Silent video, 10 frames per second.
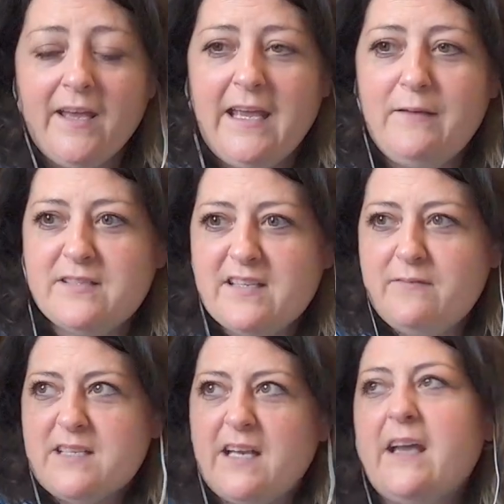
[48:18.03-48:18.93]
He was
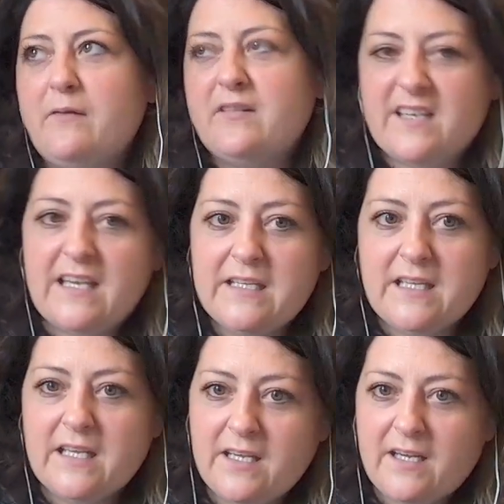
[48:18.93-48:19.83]
like, when I was a kid,
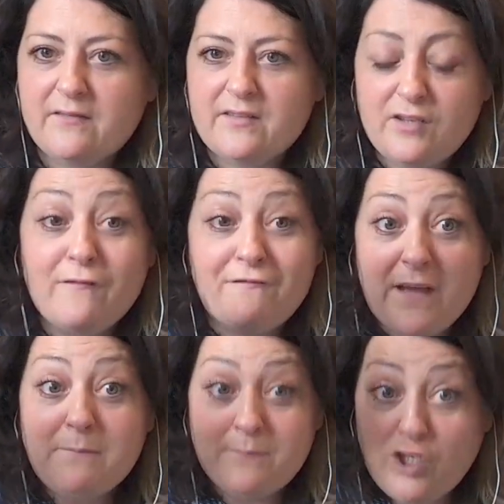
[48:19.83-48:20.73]
they,
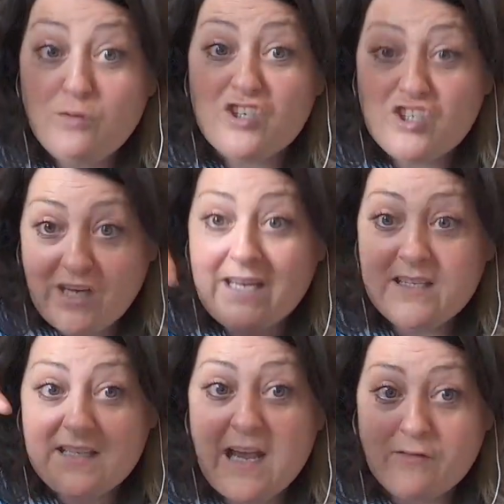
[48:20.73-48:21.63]
Vim that you would
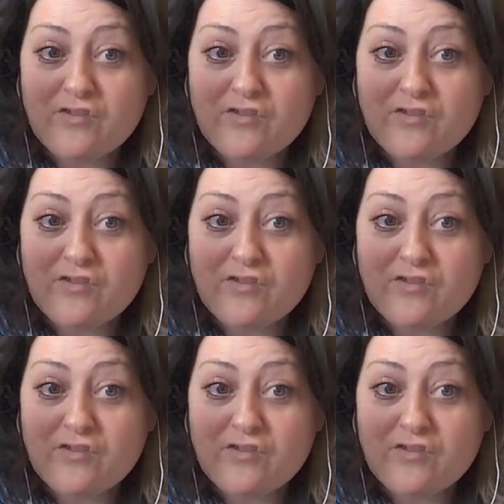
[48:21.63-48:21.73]
shake down